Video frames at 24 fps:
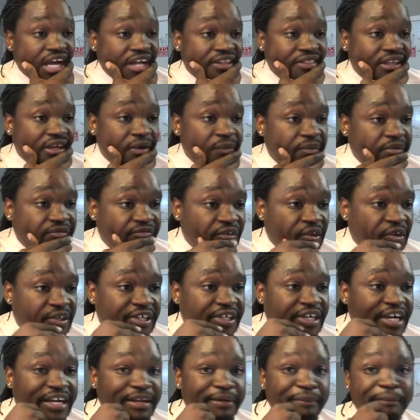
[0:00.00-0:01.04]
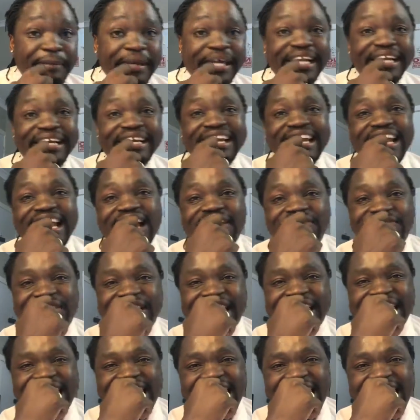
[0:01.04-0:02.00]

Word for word: I think we've only got a minute left.